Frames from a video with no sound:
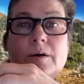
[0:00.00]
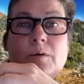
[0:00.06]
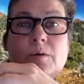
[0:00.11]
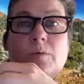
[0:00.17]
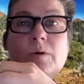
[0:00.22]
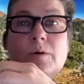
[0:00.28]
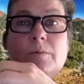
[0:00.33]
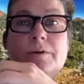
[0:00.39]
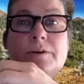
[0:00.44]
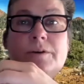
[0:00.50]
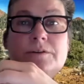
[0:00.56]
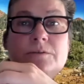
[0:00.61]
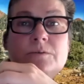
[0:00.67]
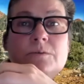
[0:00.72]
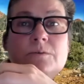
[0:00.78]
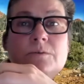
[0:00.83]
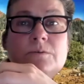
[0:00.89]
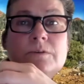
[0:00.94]
what we
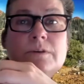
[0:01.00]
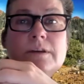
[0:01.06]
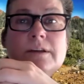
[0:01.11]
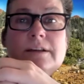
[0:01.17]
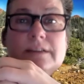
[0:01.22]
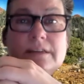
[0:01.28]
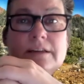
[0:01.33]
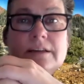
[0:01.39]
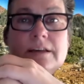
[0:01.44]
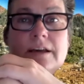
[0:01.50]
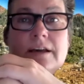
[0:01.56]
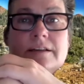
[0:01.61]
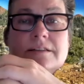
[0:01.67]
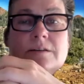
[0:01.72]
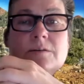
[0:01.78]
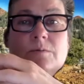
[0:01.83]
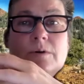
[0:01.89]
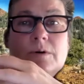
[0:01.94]
do and kick
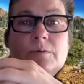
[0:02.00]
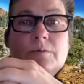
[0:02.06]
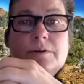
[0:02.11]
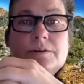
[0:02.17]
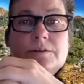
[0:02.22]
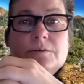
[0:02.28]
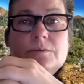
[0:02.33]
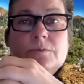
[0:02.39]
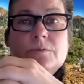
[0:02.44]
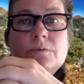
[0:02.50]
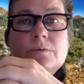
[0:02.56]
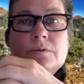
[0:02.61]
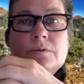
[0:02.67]
ass at what we do.